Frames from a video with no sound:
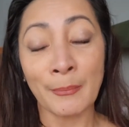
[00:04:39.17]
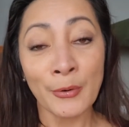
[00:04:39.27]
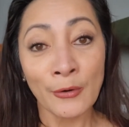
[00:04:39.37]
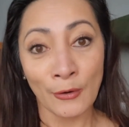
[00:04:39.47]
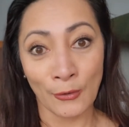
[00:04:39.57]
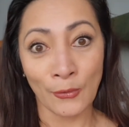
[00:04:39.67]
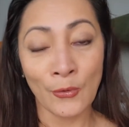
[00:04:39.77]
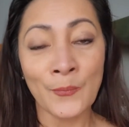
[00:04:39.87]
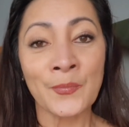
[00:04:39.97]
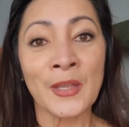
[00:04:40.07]

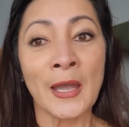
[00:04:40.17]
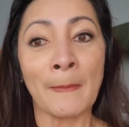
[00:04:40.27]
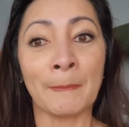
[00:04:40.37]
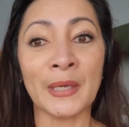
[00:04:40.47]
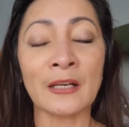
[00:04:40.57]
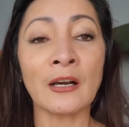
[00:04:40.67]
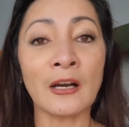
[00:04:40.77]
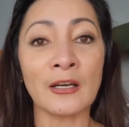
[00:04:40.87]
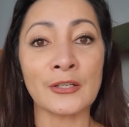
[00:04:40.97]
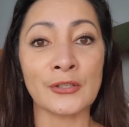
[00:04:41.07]
Pro,
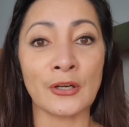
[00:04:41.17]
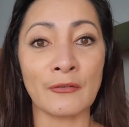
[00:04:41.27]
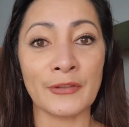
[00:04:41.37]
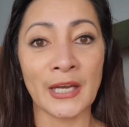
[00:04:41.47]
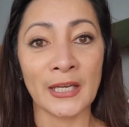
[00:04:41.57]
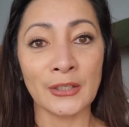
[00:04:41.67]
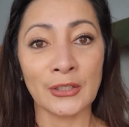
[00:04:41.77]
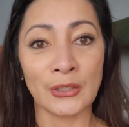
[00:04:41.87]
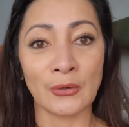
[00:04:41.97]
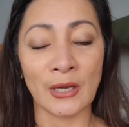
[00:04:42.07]
because of the,
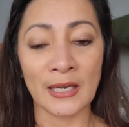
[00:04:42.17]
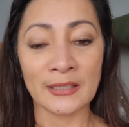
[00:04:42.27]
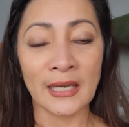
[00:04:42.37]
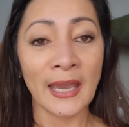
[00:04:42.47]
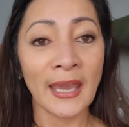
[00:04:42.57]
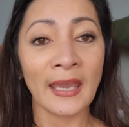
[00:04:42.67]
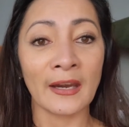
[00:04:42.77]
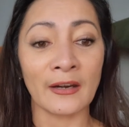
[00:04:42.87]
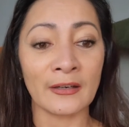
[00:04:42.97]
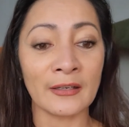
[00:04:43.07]
you know, the
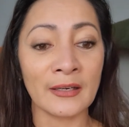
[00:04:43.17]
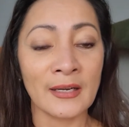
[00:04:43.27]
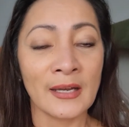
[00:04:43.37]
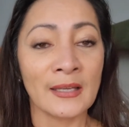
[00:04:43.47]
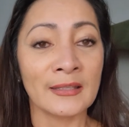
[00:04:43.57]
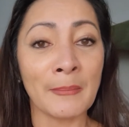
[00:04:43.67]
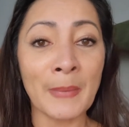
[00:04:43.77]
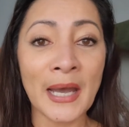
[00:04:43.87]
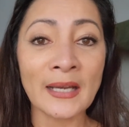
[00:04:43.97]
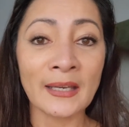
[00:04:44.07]
Air, the
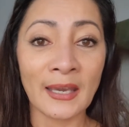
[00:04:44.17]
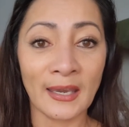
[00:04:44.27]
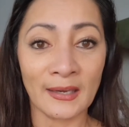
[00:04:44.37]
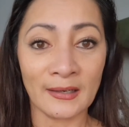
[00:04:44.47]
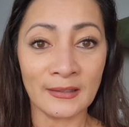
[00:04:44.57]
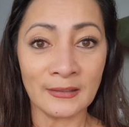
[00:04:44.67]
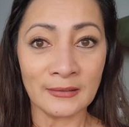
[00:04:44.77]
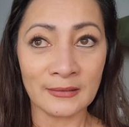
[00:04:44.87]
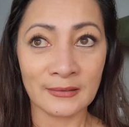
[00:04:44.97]
Mac Air,